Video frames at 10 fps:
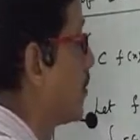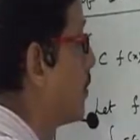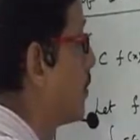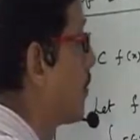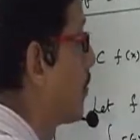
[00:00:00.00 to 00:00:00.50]

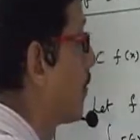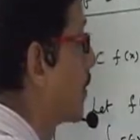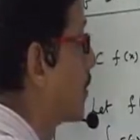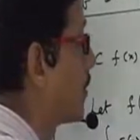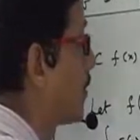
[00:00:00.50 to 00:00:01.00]
g of
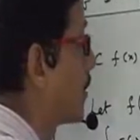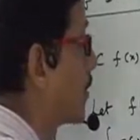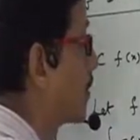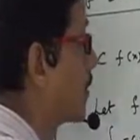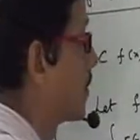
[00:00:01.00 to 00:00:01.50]
x
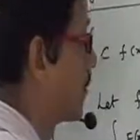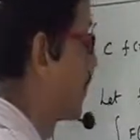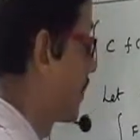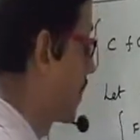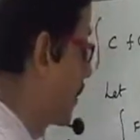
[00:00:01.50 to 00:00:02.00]
dx.
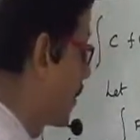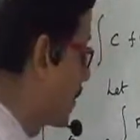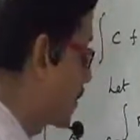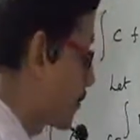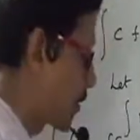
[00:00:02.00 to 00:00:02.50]

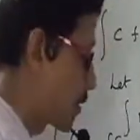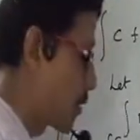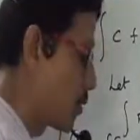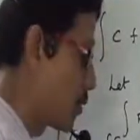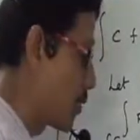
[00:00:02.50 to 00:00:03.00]
This
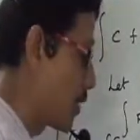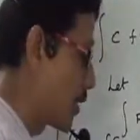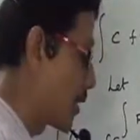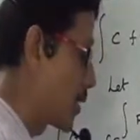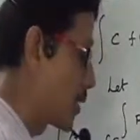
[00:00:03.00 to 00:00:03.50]
function you
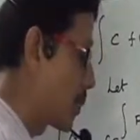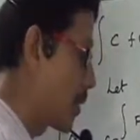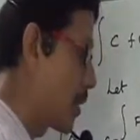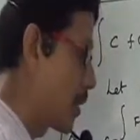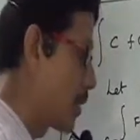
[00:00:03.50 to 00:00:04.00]
integrate
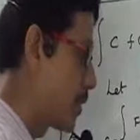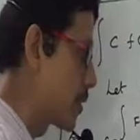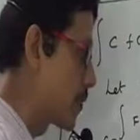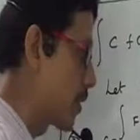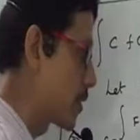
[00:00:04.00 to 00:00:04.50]
separately, and
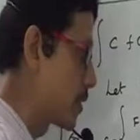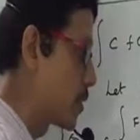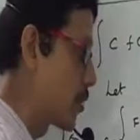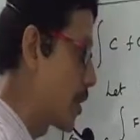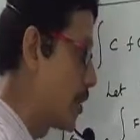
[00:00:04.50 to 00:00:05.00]
this function
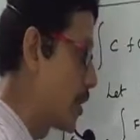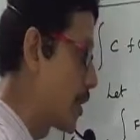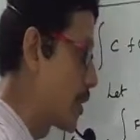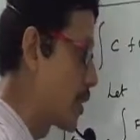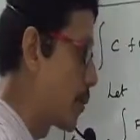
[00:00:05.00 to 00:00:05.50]
you can
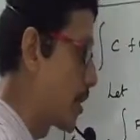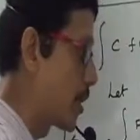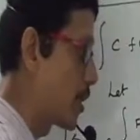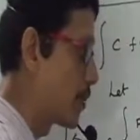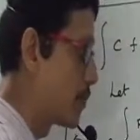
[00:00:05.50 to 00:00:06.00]
integrate
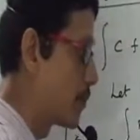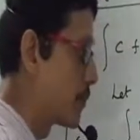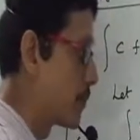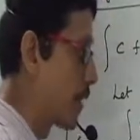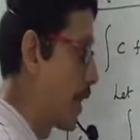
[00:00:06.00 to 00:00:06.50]
separately
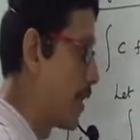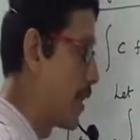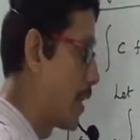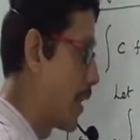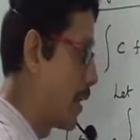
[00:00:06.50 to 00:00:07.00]
and
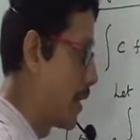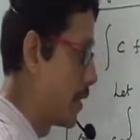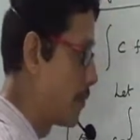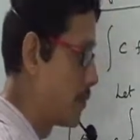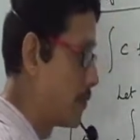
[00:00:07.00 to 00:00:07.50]
then
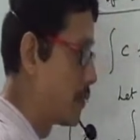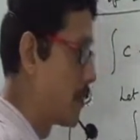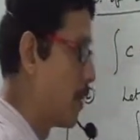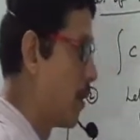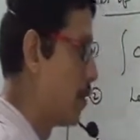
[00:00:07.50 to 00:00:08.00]
add.
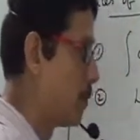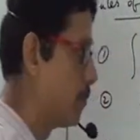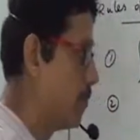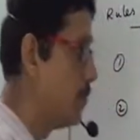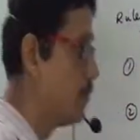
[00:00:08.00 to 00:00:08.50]

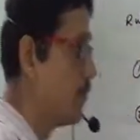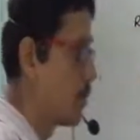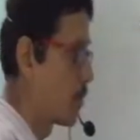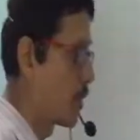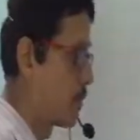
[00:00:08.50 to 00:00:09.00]

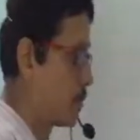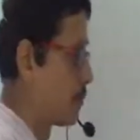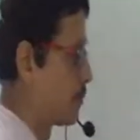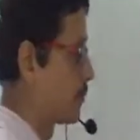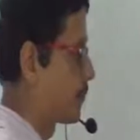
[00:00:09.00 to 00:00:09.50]

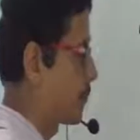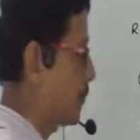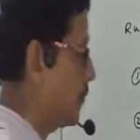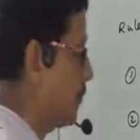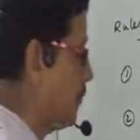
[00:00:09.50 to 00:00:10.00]
Okay,
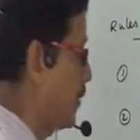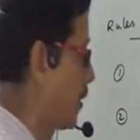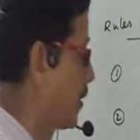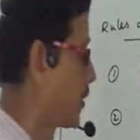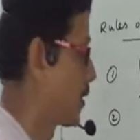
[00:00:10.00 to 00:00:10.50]

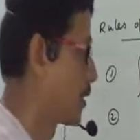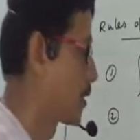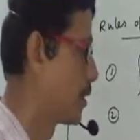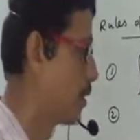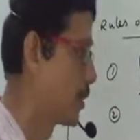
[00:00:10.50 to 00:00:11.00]
this is the
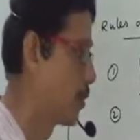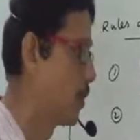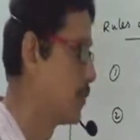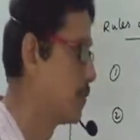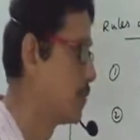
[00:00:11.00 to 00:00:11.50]
third
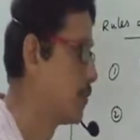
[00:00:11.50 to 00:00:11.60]
rule.